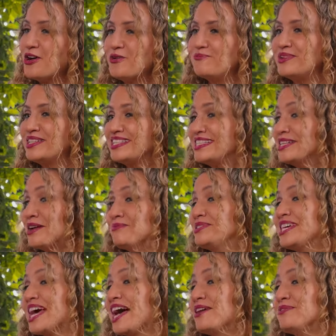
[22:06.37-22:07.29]
But
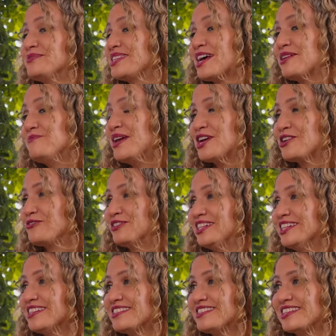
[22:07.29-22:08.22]
sometimes I make
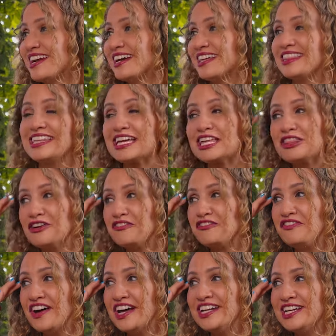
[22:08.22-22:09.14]
reels and I think they're
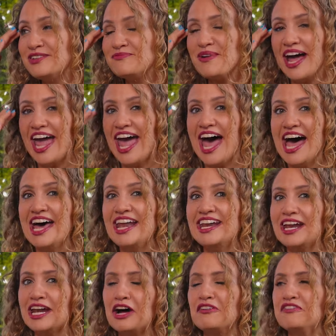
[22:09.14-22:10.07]
funny in my head
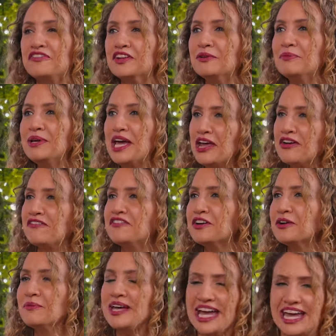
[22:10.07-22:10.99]
and I'll film it and
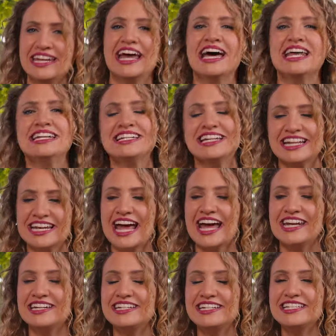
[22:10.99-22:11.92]
film it and edit and
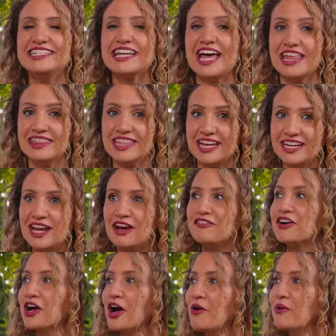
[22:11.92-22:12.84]
edit it and they
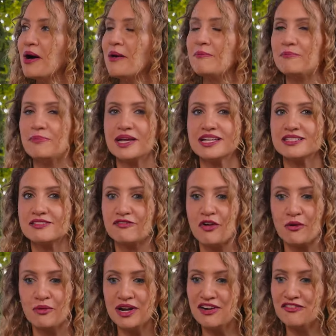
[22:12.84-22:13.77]
never go up because
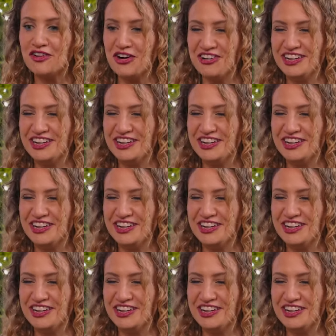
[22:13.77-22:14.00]
for whatever